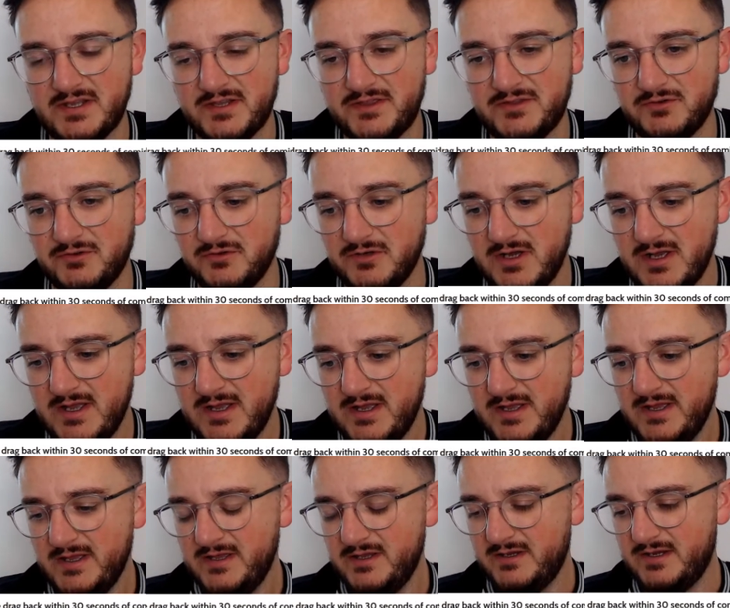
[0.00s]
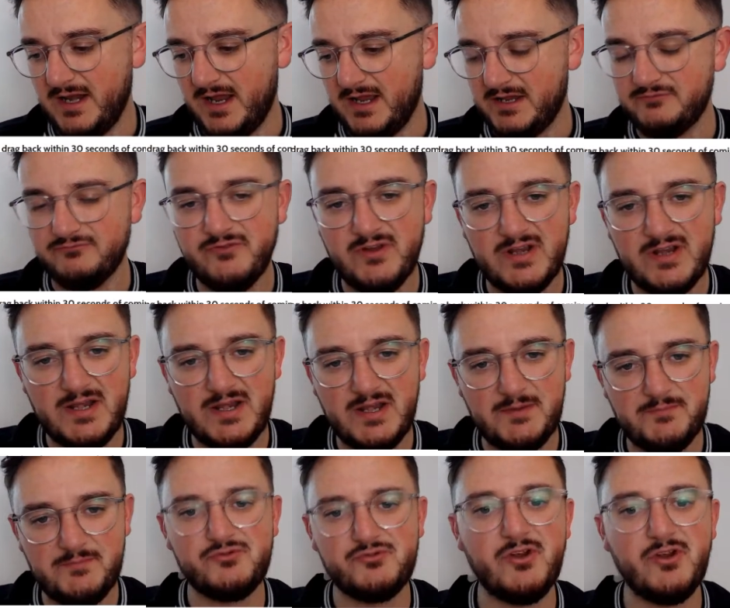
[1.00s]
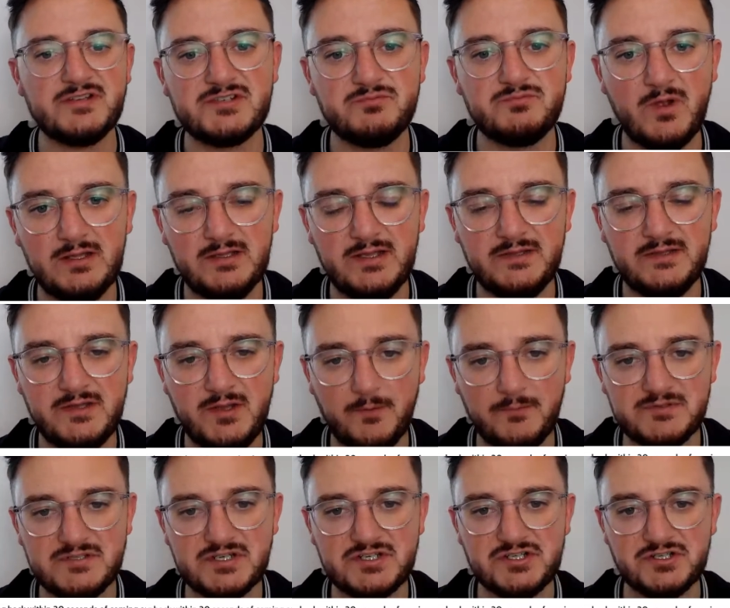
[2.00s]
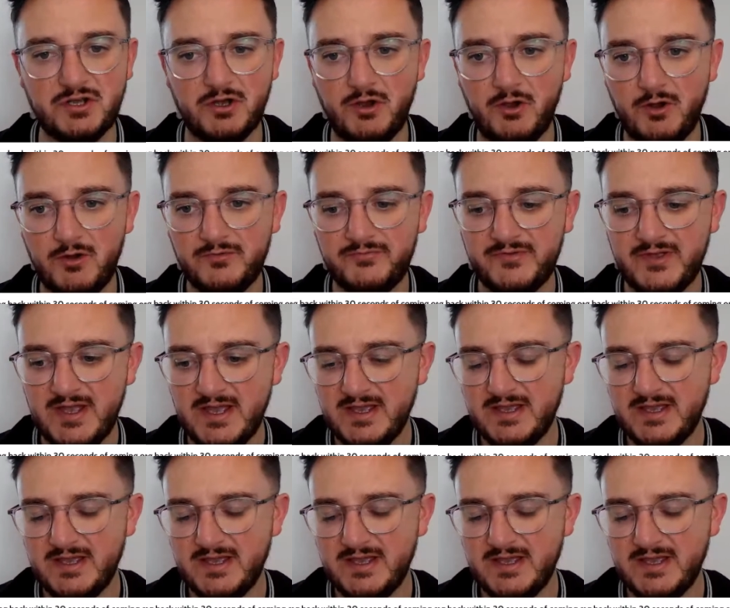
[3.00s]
I thought, you know, he really progresses well in the opposition half.